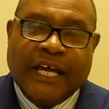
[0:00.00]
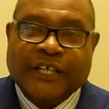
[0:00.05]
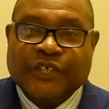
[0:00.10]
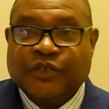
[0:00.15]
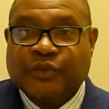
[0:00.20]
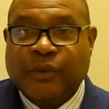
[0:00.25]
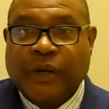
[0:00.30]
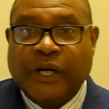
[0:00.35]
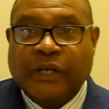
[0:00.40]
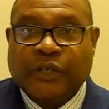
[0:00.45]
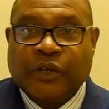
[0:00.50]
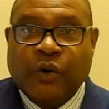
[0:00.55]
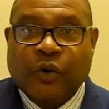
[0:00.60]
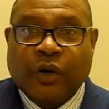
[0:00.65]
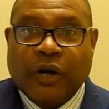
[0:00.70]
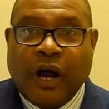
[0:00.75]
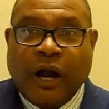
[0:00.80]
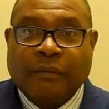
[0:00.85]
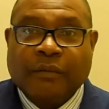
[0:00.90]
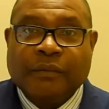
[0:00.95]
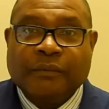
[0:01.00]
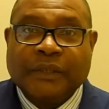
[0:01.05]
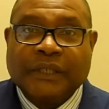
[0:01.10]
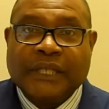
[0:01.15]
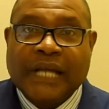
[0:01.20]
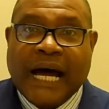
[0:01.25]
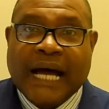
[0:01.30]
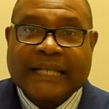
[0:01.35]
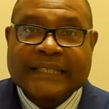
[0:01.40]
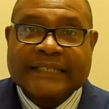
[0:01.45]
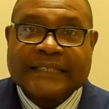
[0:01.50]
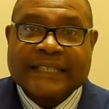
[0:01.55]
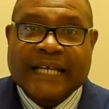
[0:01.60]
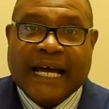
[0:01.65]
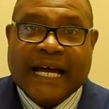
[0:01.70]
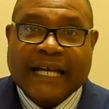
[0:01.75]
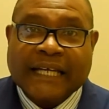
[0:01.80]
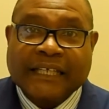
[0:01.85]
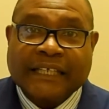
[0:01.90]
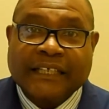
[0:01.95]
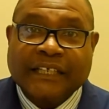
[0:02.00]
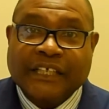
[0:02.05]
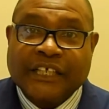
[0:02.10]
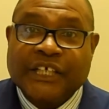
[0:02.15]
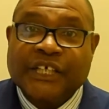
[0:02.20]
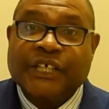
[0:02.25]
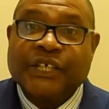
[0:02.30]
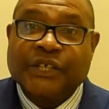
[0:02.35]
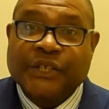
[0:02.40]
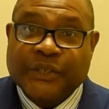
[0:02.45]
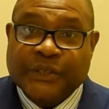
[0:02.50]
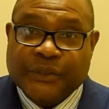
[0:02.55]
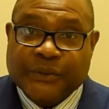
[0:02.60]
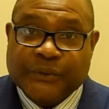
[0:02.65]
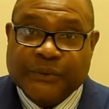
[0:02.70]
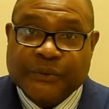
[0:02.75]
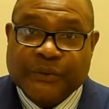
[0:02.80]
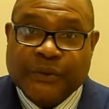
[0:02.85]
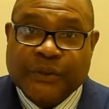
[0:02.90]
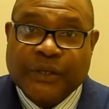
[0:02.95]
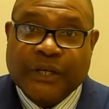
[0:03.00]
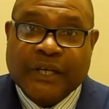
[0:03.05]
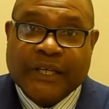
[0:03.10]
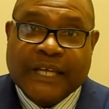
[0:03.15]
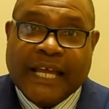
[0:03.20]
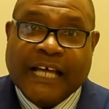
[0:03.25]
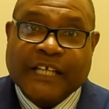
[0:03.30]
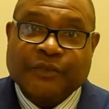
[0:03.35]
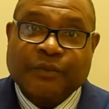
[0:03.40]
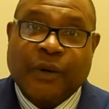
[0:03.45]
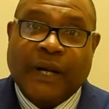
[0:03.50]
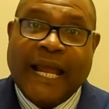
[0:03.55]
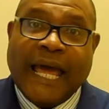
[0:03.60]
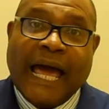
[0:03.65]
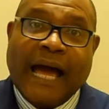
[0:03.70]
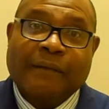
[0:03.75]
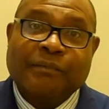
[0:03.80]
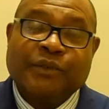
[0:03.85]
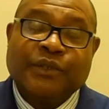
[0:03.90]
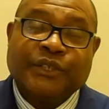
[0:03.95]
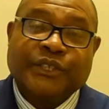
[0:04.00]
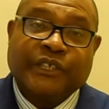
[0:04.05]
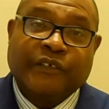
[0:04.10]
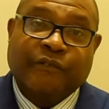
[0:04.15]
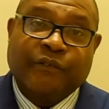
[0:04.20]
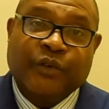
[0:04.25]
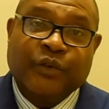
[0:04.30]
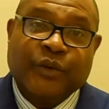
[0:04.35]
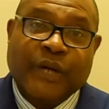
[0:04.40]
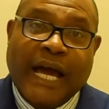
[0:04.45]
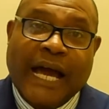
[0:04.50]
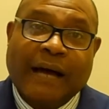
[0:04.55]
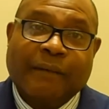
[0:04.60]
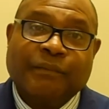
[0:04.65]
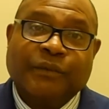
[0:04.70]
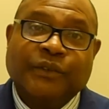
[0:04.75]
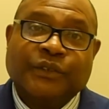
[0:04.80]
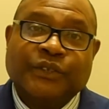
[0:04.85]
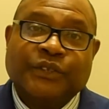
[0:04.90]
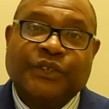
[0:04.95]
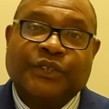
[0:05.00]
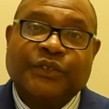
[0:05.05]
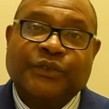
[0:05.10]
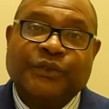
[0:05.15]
As you well know, carbon monoxide can kill you. That's what happens if you happen